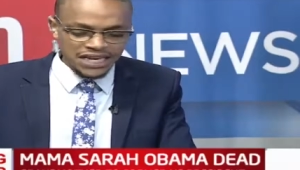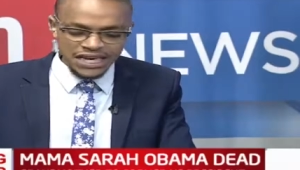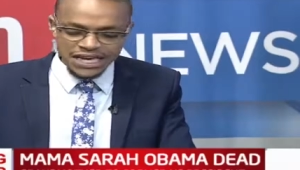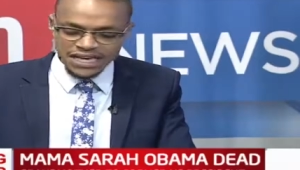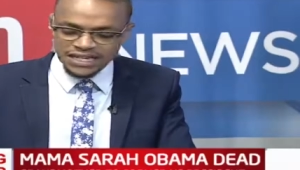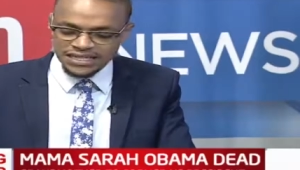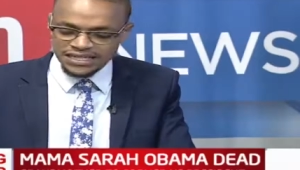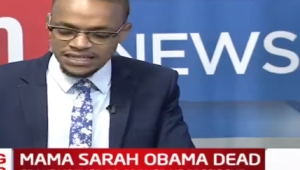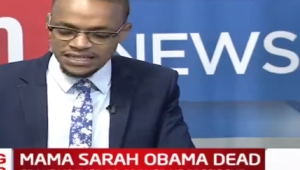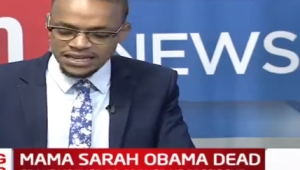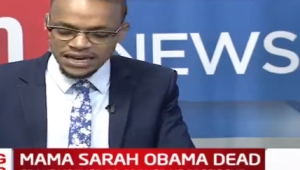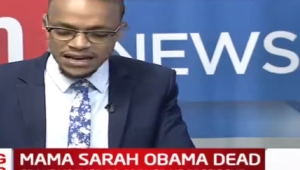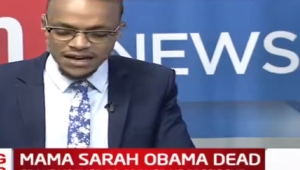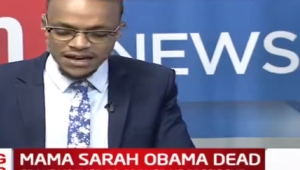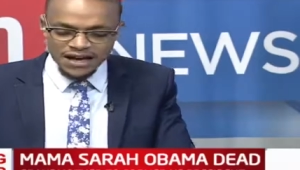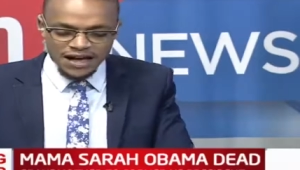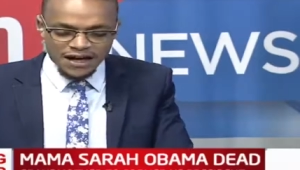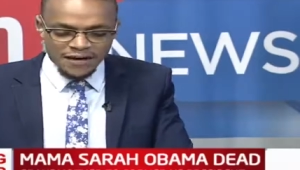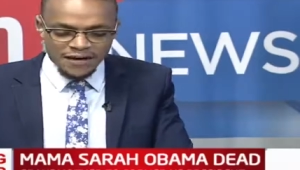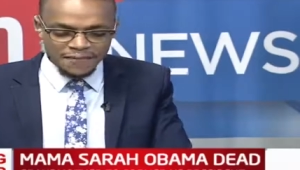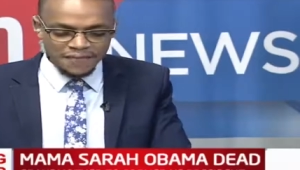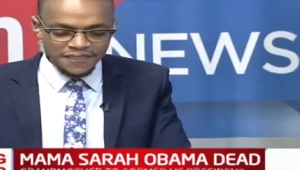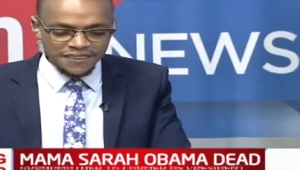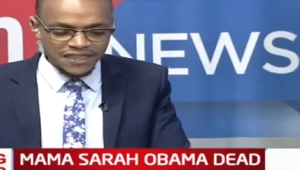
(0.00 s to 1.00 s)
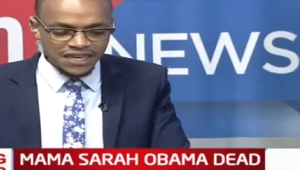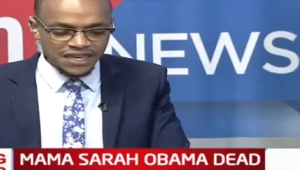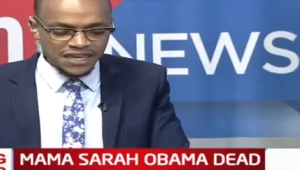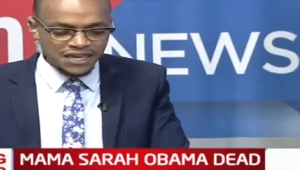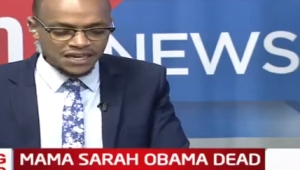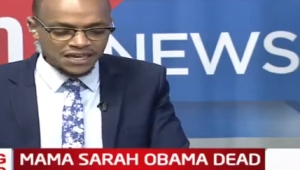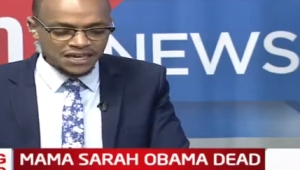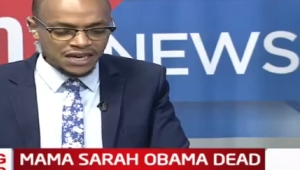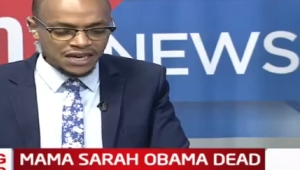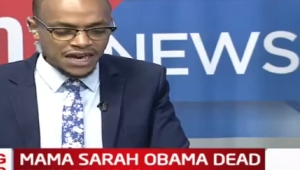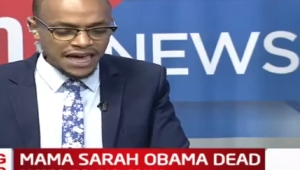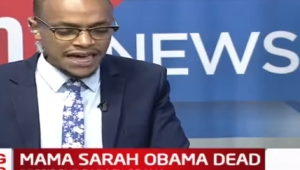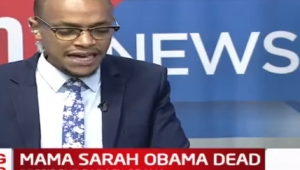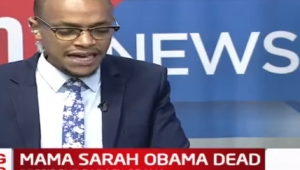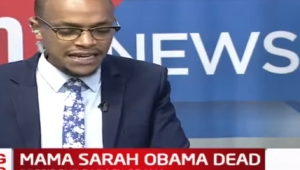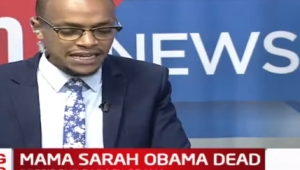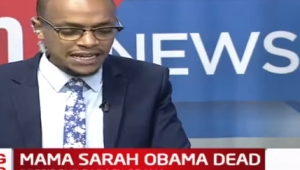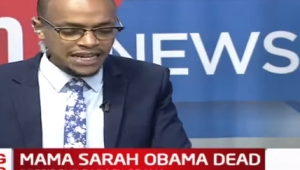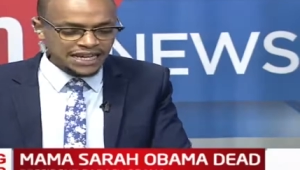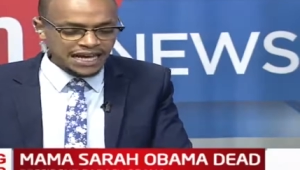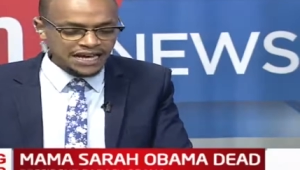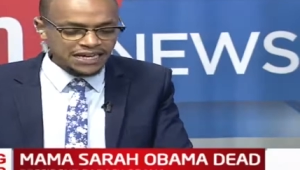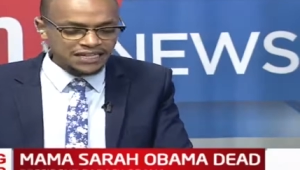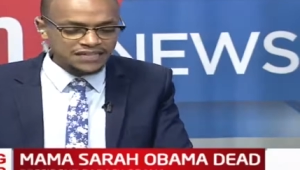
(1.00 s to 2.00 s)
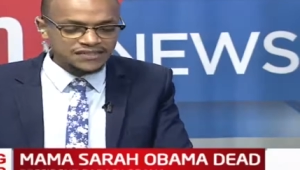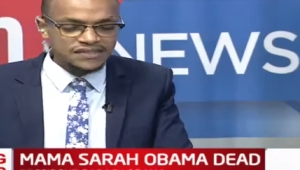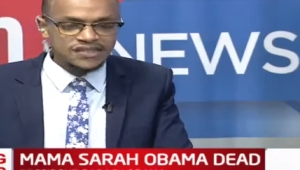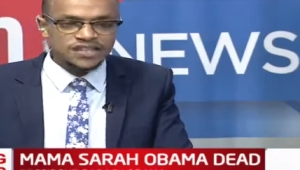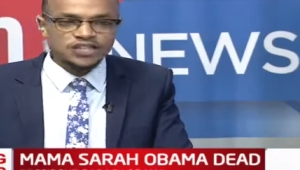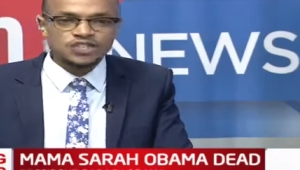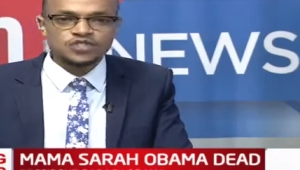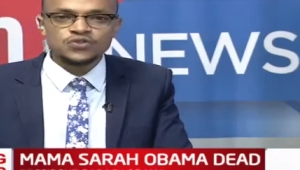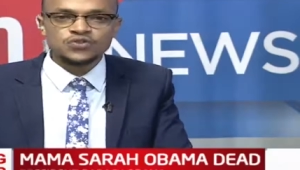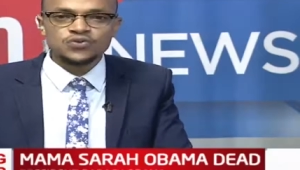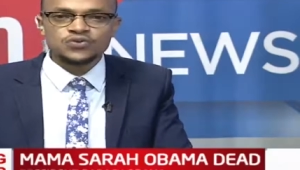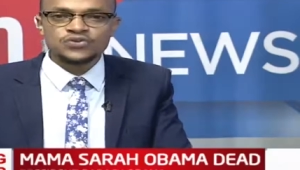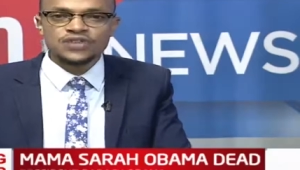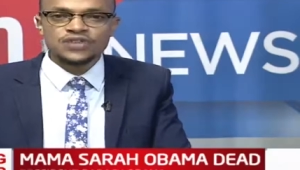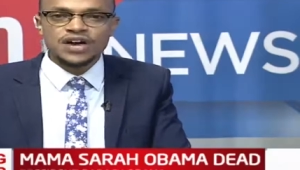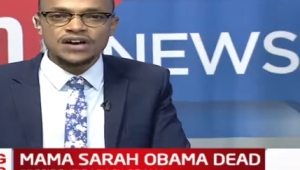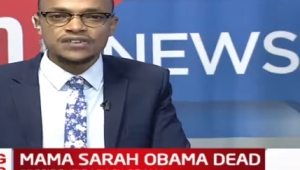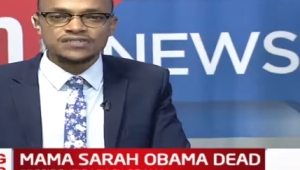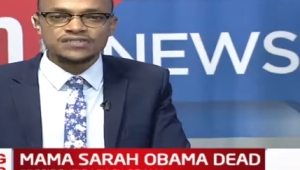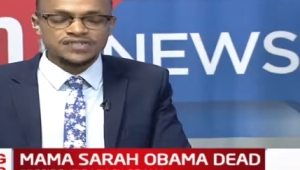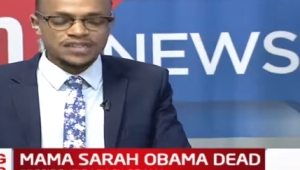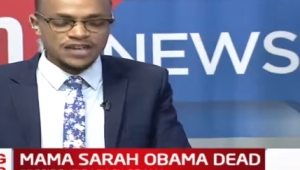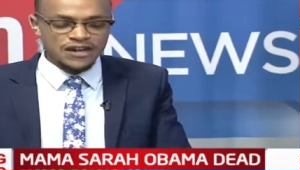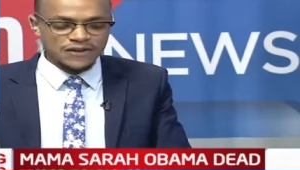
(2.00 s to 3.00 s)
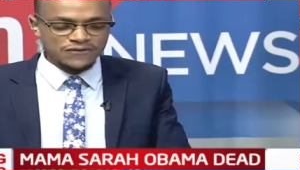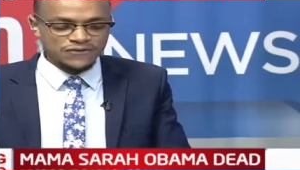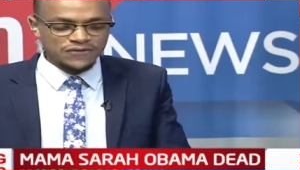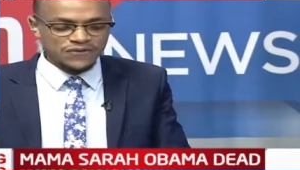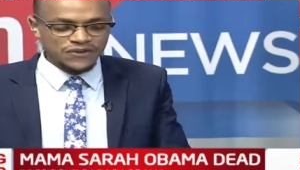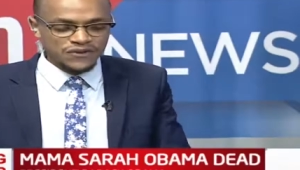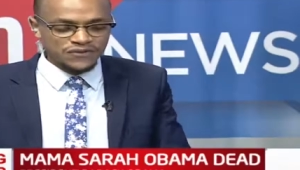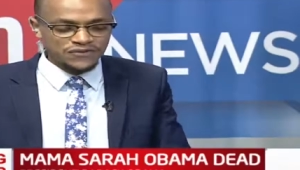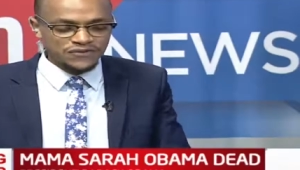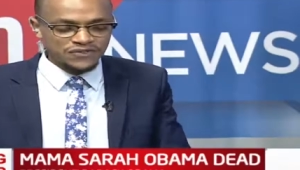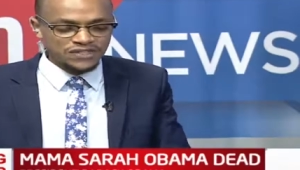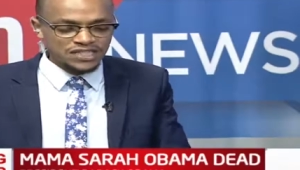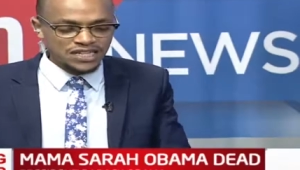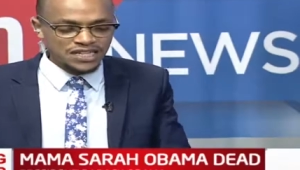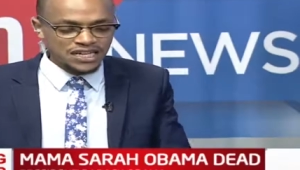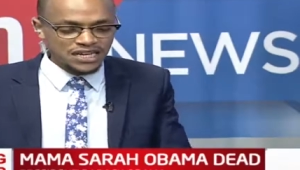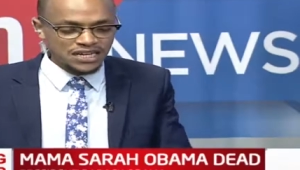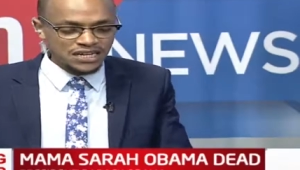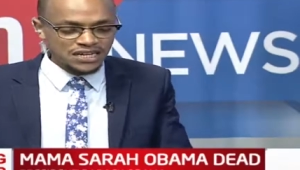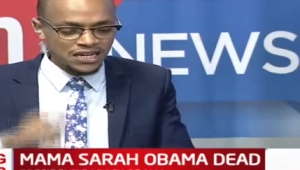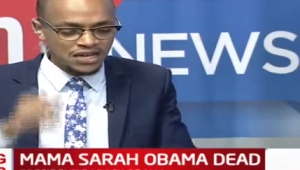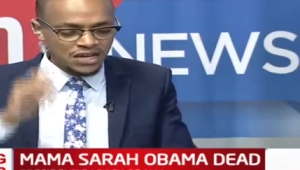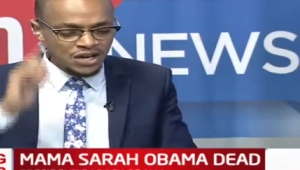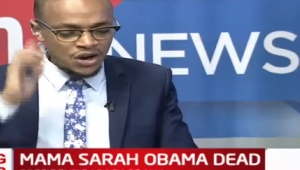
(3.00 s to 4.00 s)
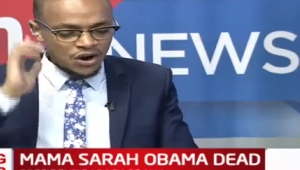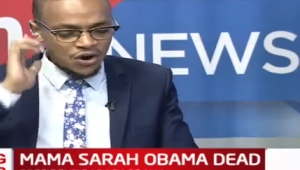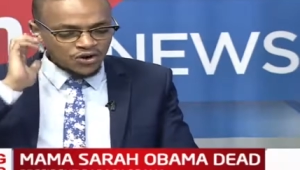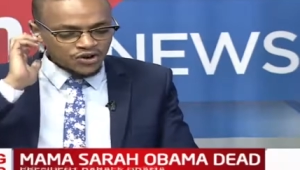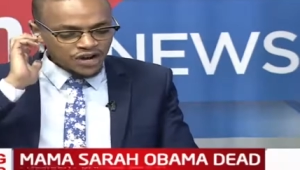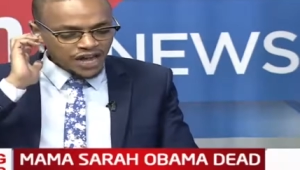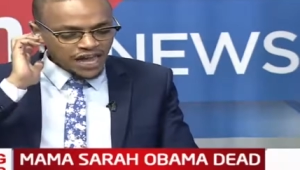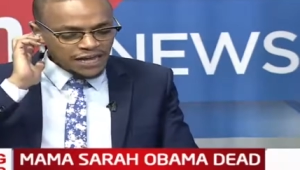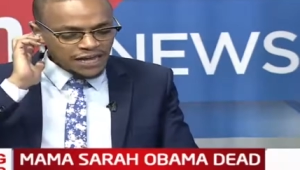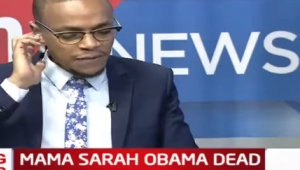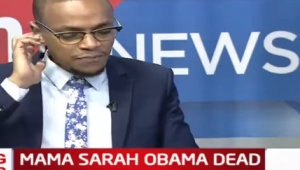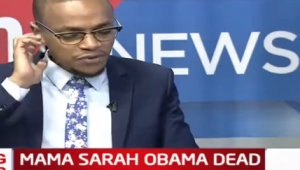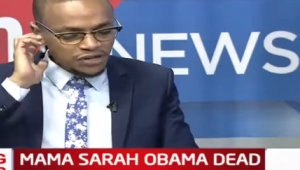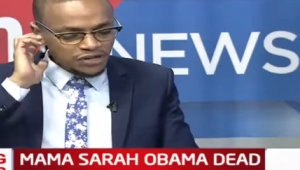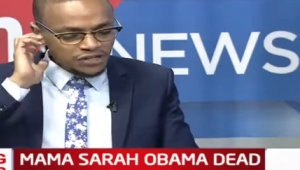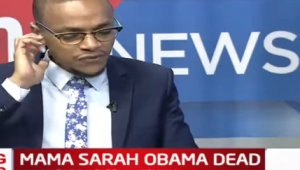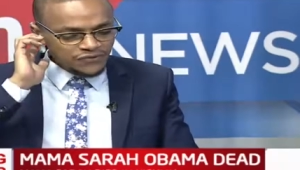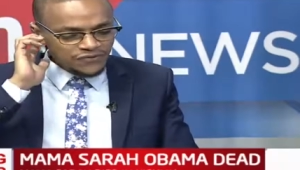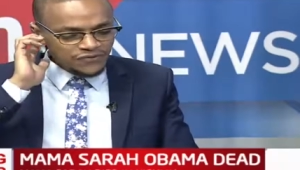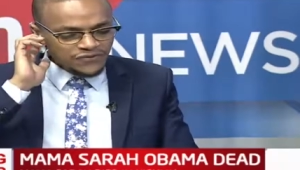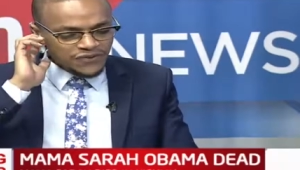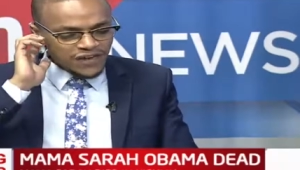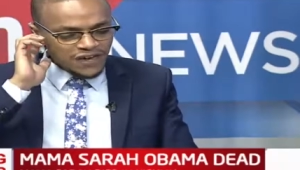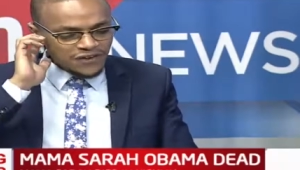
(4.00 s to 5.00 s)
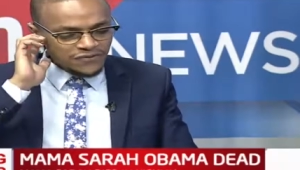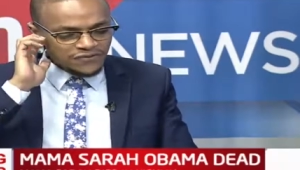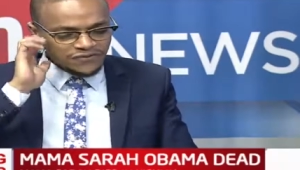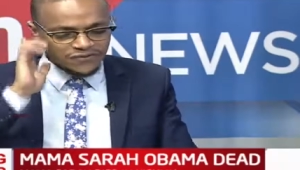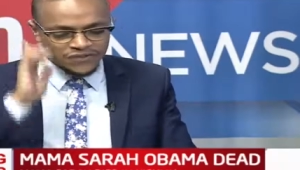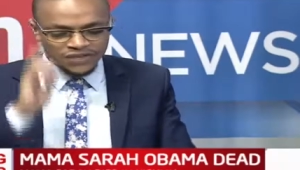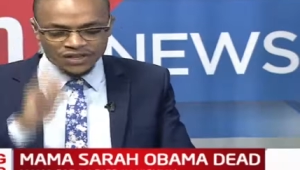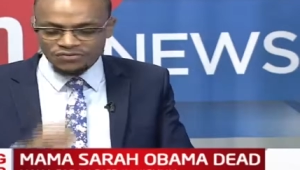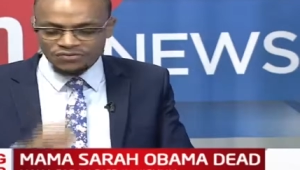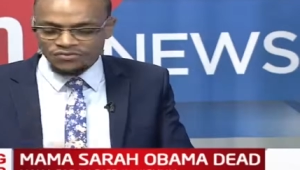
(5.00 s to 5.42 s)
hit um, the headlines in 2015 on April 5th,